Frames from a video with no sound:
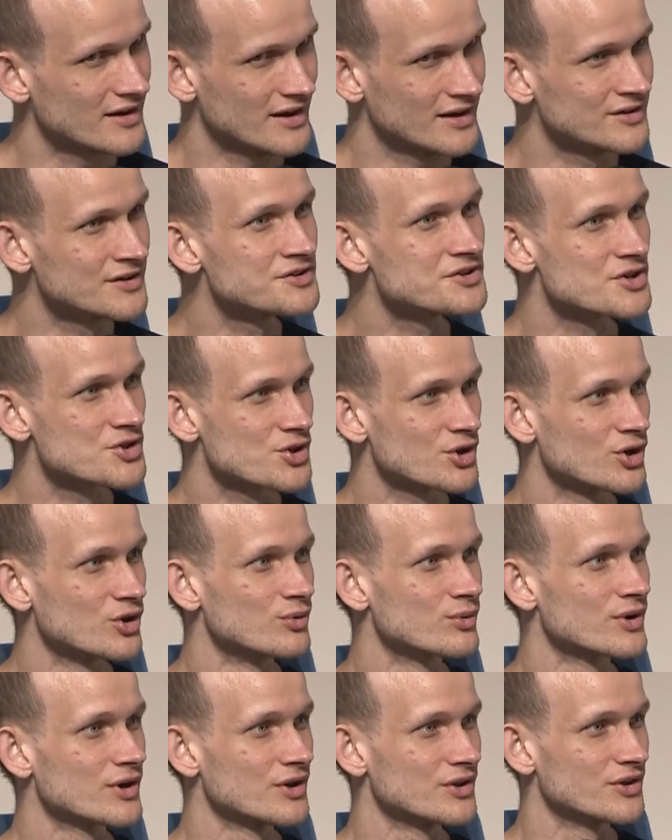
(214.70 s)
in the
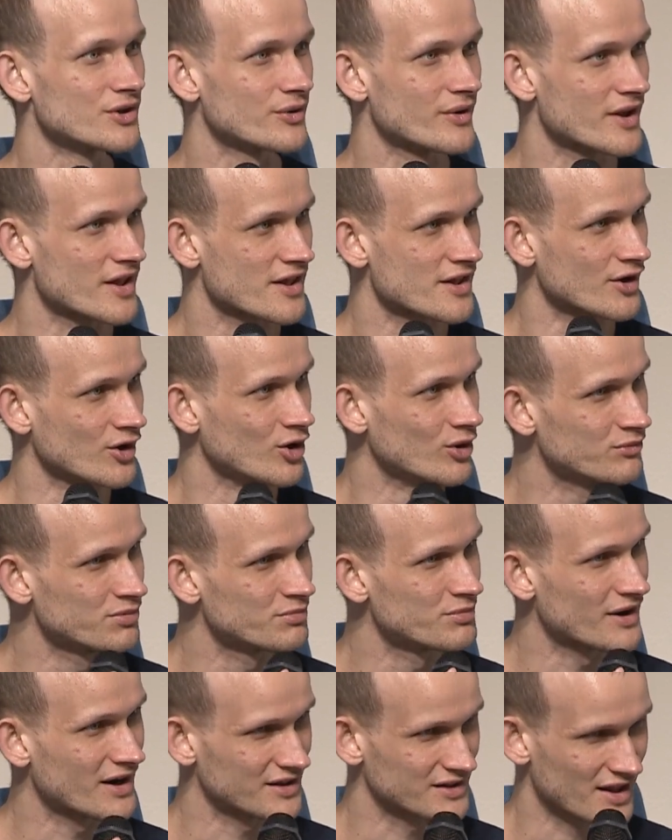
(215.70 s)
digital world there is hope,
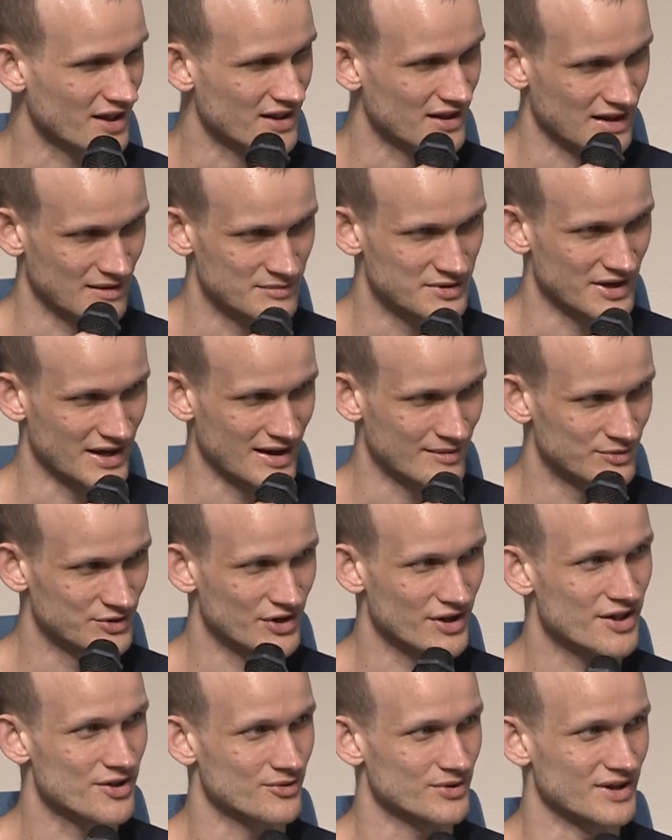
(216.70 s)
but at the same time
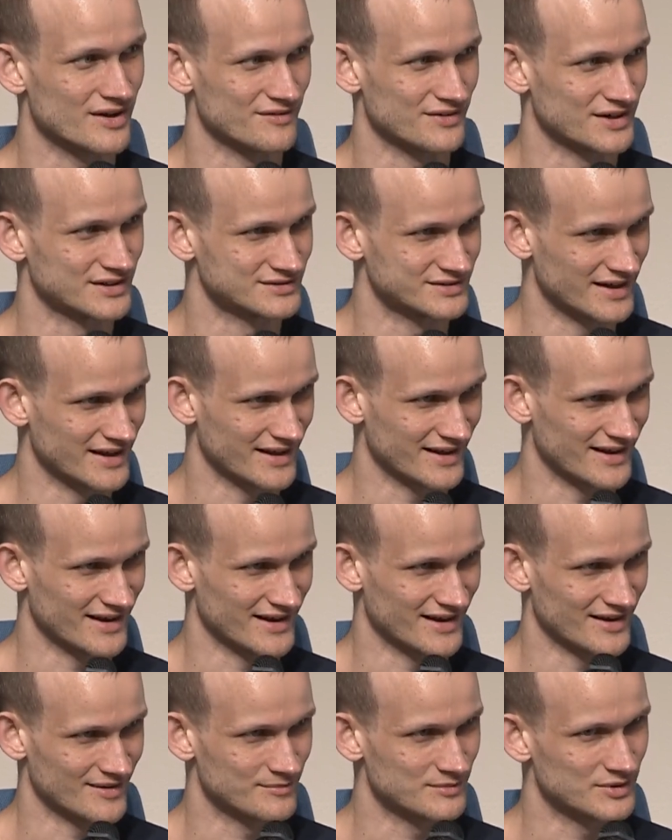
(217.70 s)
things are definitely
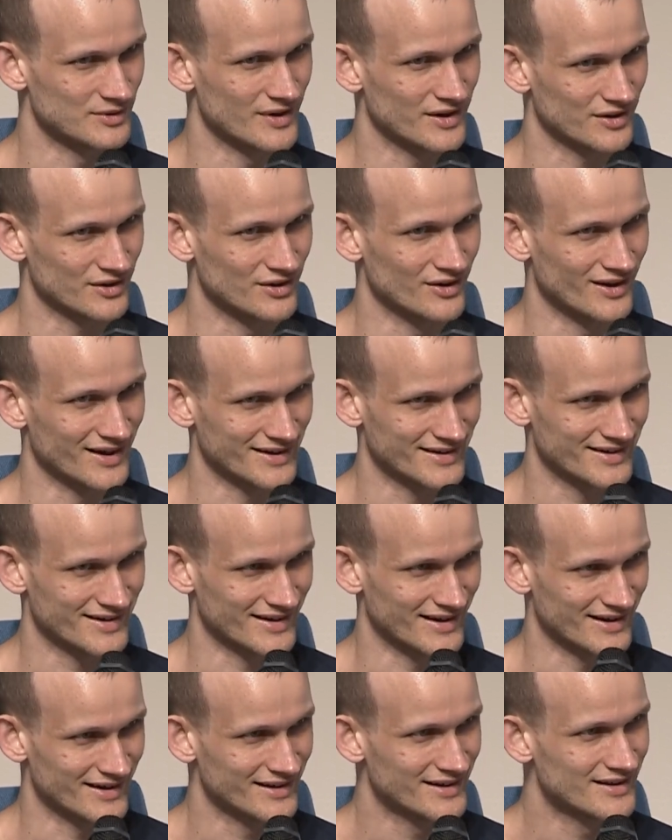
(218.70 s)

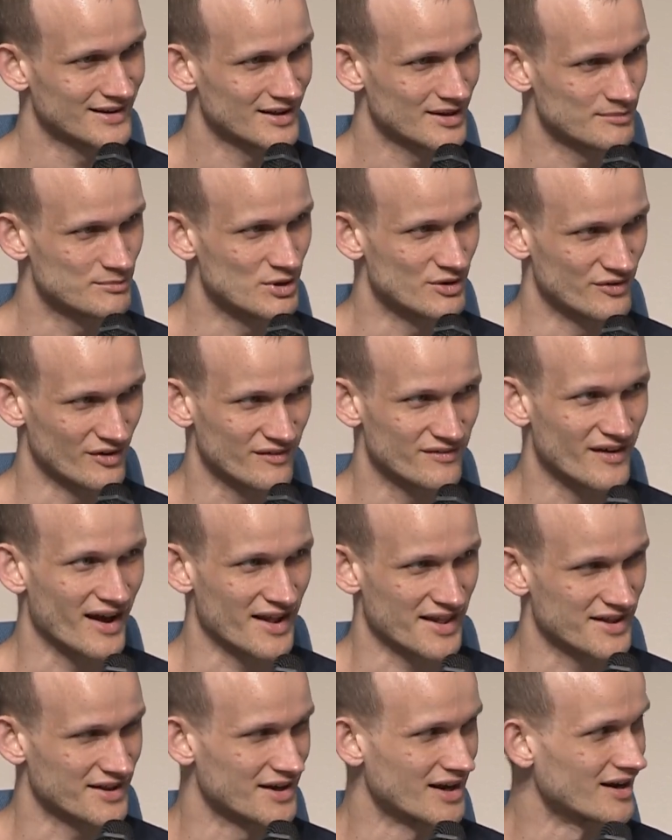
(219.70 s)
not moving
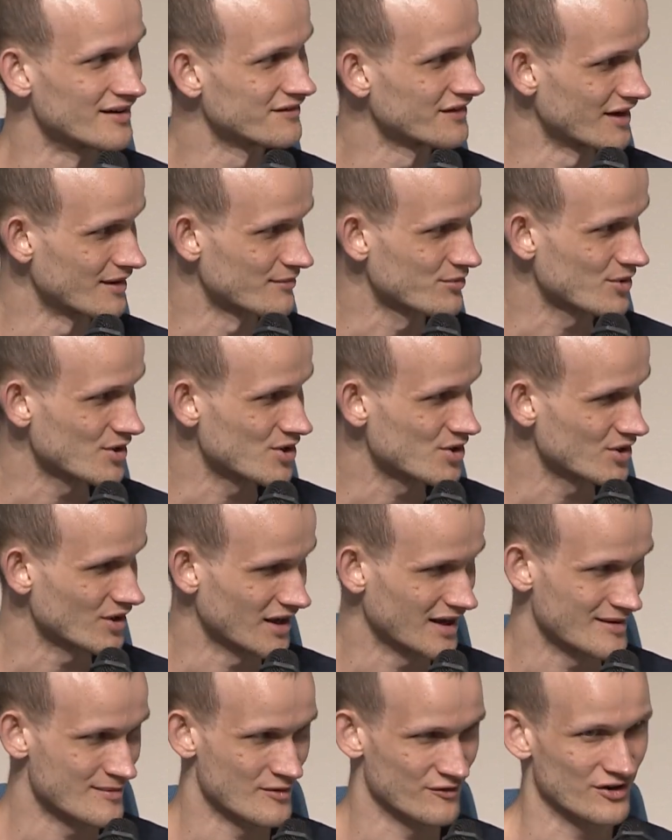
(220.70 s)
fast enough, and
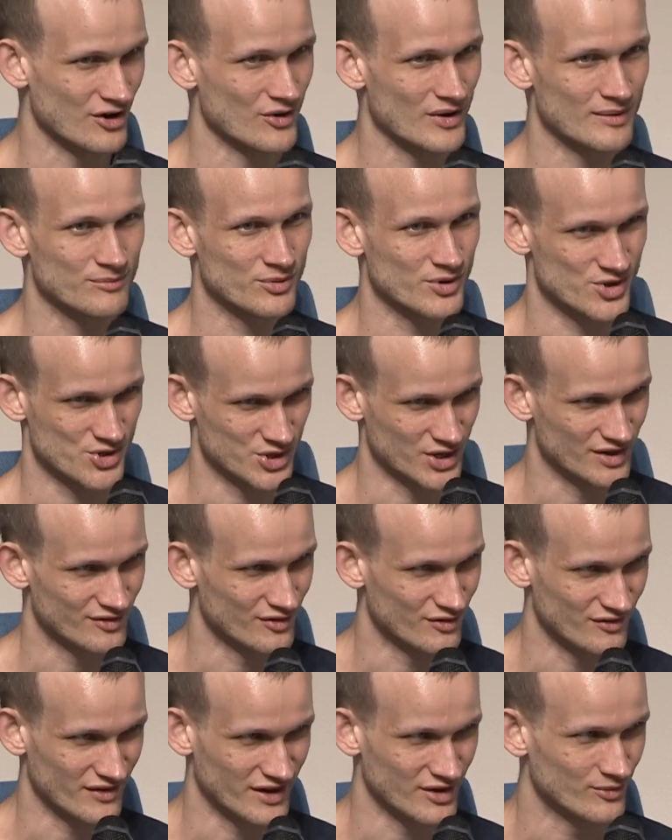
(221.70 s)
I'm very
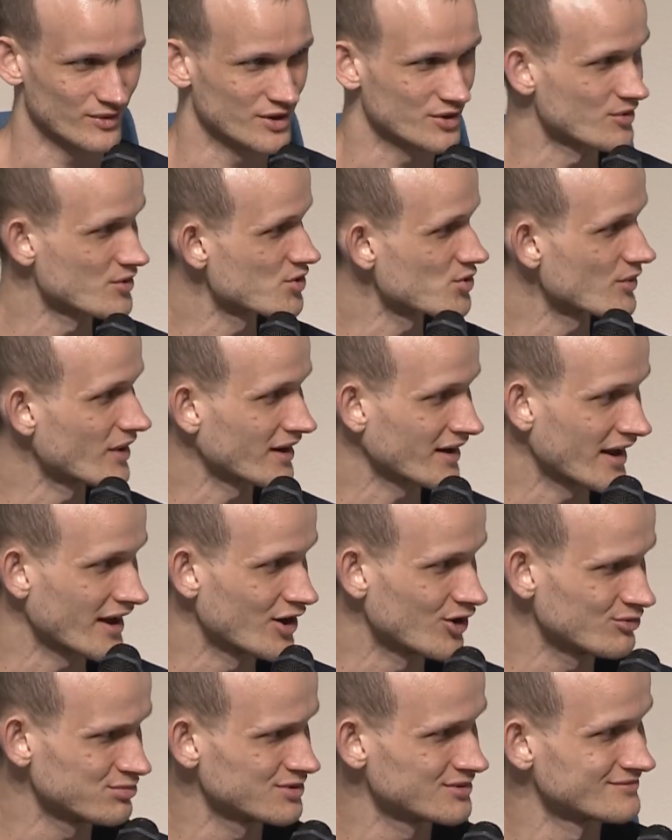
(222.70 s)
appreciative of anyone who's trying to
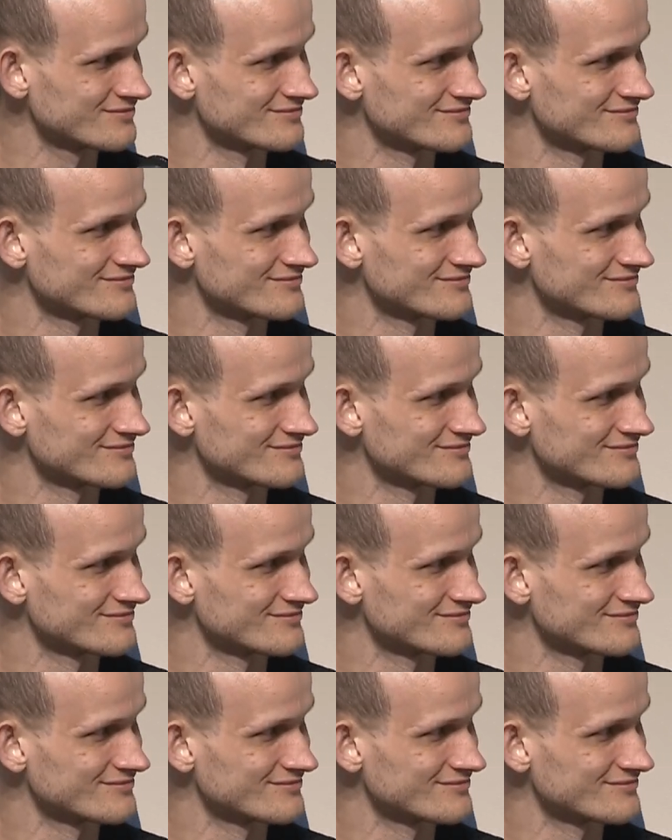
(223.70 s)
help.